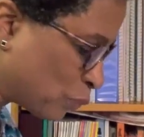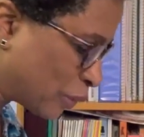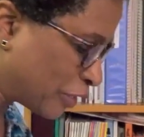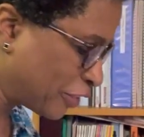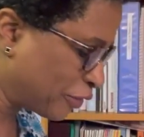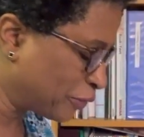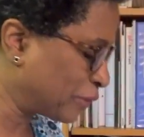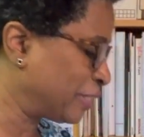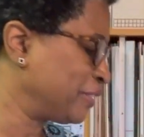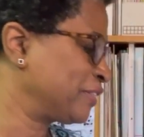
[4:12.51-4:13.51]
one here
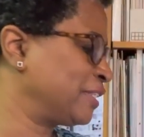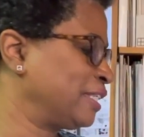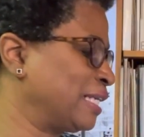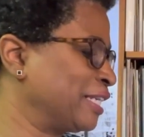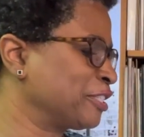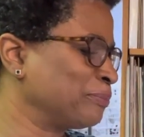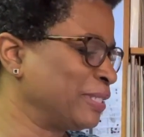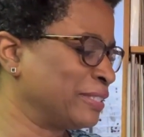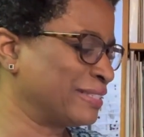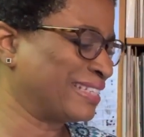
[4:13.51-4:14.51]
is the Esme
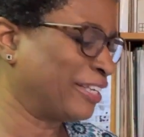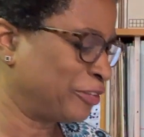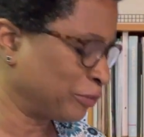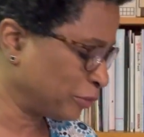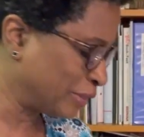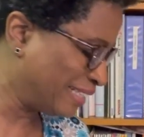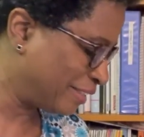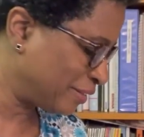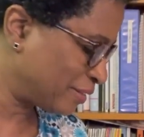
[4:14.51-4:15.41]
Designer Knit